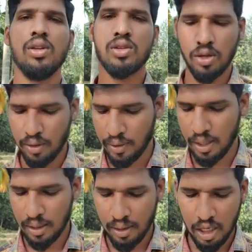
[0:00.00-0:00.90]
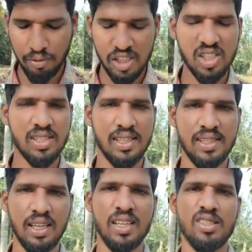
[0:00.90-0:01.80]
So in which
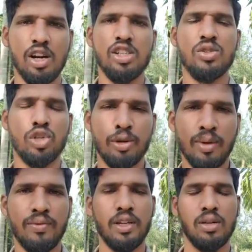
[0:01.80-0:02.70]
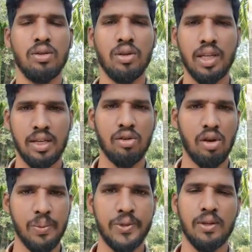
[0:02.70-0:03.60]
season is not suitable for growing
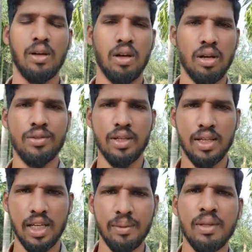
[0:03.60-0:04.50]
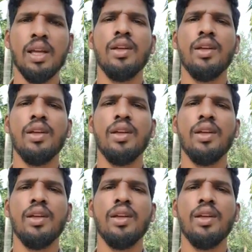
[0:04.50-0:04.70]
crops or on the time